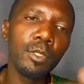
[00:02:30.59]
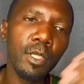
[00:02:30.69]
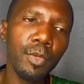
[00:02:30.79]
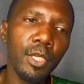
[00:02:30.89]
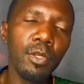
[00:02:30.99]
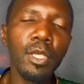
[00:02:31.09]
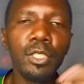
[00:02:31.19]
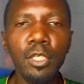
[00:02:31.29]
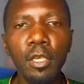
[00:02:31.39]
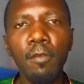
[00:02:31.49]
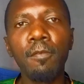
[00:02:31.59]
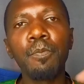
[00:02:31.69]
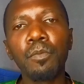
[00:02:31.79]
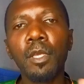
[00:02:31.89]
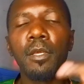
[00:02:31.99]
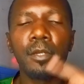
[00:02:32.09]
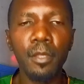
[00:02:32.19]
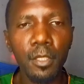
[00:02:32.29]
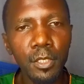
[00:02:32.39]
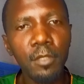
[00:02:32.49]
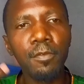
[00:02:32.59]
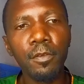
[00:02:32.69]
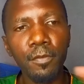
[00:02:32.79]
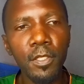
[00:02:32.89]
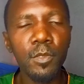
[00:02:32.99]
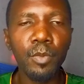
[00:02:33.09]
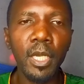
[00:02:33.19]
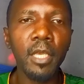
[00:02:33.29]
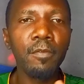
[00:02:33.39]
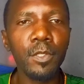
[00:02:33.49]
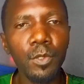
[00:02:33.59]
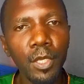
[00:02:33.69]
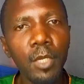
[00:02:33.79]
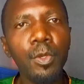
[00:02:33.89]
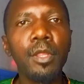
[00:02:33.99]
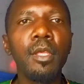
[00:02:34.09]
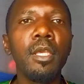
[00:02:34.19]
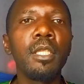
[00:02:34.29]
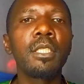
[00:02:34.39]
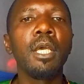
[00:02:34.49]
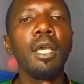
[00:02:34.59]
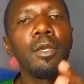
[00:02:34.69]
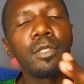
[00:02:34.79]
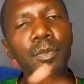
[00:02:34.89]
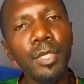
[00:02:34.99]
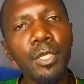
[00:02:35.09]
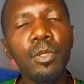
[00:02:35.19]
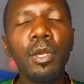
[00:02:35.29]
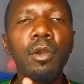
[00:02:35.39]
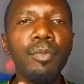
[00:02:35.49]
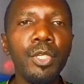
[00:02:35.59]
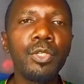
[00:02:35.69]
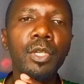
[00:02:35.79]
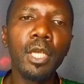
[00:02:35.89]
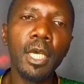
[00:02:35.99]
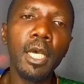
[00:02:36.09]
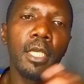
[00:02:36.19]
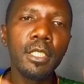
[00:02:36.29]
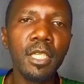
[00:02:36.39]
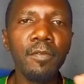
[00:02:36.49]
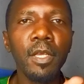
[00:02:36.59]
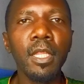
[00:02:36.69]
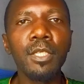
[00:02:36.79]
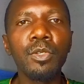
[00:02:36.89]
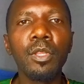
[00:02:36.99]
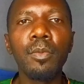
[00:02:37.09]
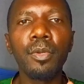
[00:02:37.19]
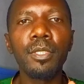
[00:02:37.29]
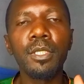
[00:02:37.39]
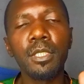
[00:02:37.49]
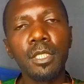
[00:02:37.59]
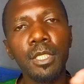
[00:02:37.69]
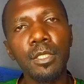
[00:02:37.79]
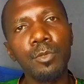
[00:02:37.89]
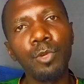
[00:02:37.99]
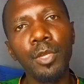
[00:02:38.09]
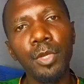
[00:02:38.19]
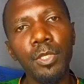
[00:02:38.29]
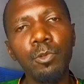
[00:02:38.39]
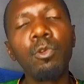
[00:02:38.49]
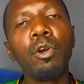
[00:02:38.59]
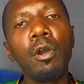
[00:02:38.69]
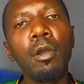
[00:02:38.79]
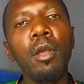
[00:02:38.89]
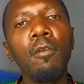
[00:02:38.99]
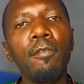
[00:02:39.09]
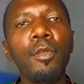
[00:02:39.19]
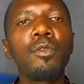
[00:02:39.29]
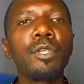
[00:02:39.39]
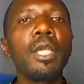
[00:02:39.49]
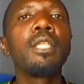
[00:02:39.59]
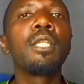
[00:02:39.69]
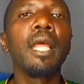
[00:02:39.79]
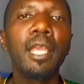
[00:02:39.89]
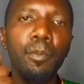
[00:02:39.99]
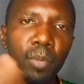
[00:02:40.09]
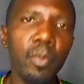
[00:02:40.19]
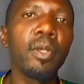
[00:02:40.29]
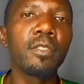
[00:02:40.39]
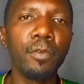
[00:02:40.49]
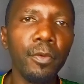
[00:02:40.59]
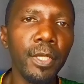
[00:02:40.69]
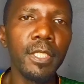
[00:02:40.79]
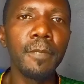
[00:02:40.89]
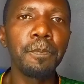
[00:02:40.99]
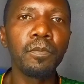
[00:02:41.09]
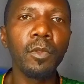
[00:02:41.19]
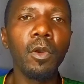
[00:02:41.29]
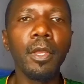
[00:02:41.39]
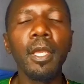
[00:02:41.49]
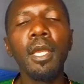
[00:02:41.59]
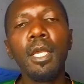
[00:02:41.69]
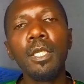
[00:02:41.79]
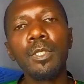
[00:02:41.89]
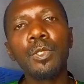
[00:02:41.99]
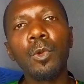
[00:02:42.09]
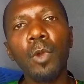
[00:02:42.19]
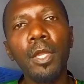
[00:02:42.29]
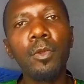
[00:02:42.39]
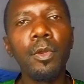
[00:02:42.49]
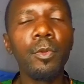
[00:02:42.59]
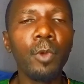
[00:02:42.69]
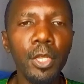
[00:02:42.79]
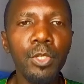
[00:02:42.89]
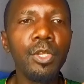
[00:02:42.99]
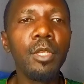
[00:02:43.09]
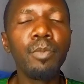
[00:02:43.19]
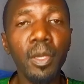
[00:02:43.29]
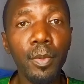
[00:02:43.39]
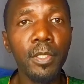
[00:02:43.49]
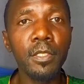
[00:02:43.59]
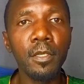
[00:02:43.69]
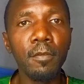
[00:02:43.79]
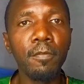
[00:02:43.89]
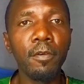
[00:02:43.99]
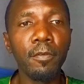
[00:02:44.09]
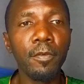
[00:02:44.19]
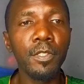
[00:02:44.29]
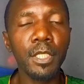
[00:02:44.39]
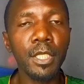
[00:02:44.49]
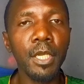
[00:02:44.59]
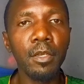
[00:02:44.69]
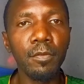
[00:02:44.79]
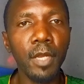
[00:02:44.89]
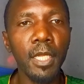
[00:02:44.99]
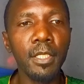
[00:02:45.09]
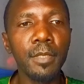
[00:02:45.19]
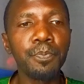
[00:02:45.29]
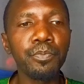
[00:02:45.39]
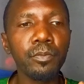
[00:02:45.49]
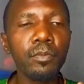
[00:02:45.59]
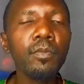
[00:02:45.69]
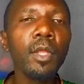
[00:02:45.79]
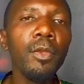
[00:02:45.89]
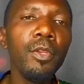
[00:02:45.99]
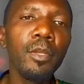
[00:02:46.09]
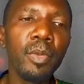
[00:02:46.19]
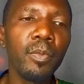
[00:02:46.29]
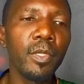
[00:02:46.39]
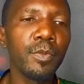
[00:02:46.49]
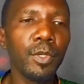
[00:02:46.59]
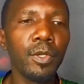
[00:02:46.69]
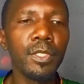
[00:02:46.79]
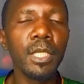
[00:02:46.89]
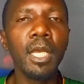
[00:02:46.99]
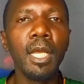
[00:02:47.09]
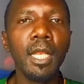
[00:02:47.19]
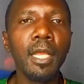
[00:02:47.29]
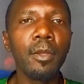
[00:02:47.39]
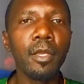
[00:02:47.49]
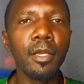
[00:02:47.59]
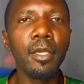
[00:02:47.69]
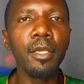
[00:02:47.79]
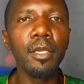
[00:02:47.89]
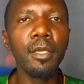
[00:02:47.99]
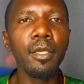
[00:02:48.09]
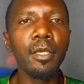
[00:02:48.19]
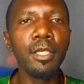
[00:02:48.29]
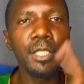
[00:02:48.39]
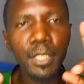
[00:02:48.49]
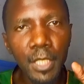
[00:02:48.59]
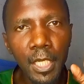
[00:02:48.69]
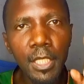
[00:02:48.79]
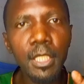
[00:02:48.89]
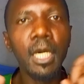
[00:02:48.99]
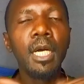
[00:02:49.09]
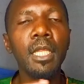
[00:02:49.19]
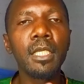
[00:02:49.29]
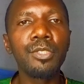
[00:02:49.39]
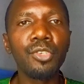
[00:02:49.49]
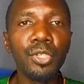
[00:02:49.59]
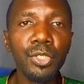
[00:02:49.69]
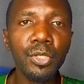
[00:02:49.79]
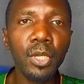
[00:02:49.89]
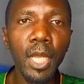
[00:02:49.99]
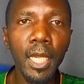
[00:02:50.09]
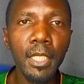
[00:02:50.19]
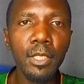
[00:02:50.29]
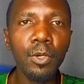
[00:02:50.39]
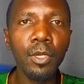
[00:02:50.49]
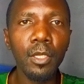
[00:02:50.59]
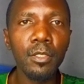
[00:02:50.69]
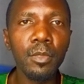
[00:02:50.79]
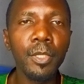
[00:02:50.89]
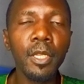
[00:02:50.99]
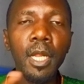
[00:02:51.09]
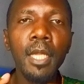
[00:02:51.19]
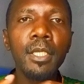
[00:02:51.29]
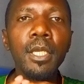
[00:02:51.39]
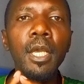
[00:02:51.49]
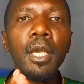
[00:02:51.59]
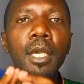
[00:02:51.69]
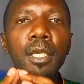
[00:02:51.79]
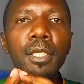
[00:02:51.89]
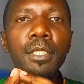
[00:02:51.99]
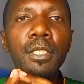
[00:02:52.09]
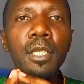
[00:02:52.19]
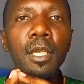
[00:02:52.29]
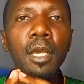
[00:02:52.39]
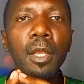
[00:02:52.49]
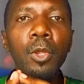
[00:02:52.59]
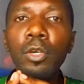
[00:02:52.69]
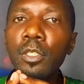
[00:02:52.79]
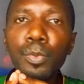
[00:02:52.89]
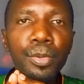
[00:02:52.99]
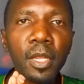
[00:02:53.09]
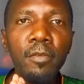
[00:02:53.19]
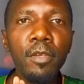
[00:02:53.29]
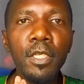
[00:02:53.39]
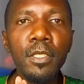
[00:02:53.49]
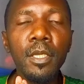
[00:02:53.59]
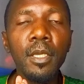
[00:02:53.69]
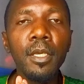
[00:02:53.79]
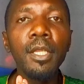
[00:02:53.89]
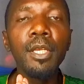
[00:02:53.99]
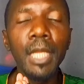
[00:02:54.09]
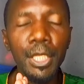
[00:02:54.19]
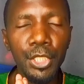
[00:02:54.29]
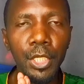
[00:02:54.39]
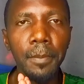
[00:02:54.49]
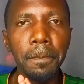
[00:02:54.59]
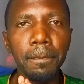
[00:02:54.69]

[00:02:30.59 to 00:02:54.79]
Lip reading: You submit it to the chief. The chief reverts back if he's okay with it. You submit it to the commissioner and stuff like that. So the process is just way too long for you to get like papers for it. Okay, so why do you need papers for such kind of land? You need papers because, like it is said, that traditional land or customary land is not private in nature.